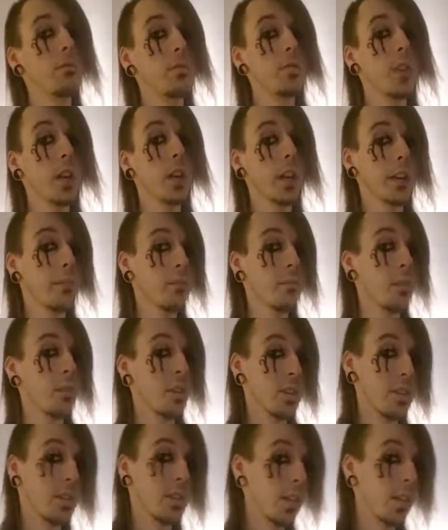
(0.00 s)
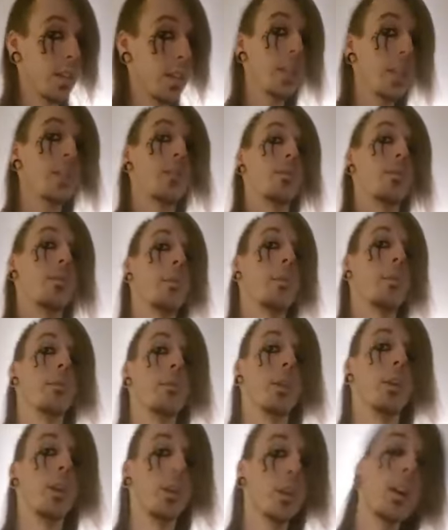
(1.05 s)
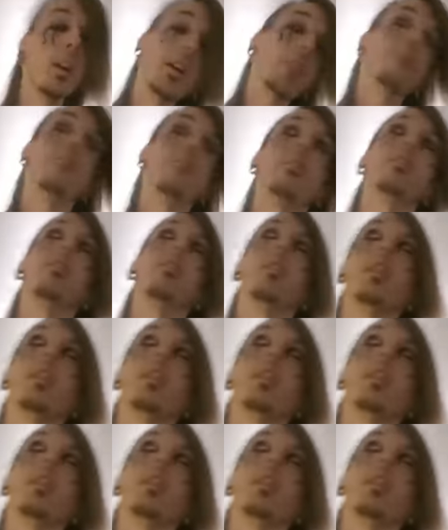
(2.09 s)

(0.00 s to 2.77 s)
not everybody's going to like you. Not everybody's going